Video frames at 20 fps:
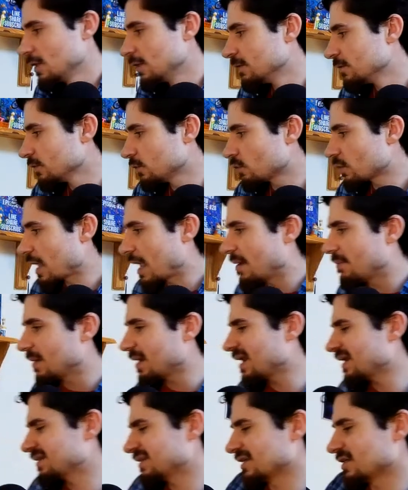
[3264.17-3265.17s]
Okay, but I
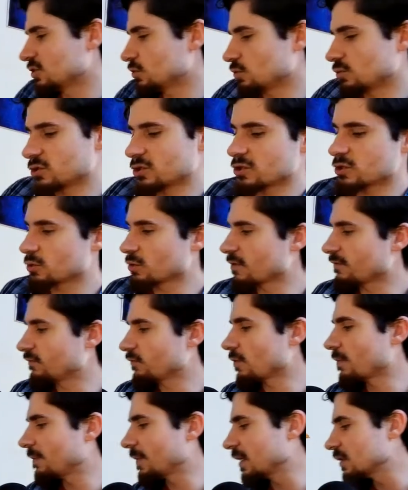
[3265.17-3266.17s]
think she was just looking for a
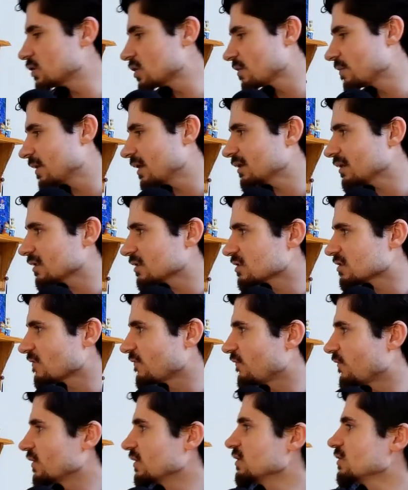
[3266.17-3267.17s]
paycheck. But I think it's a
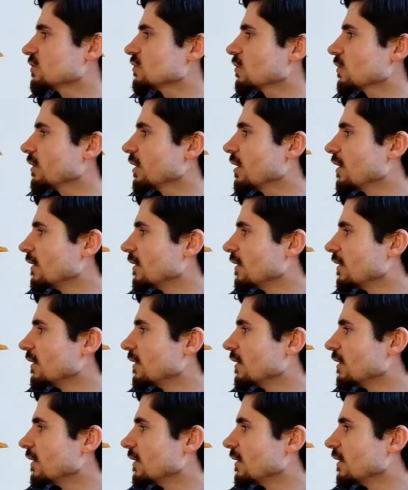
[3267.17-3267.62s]
funny story.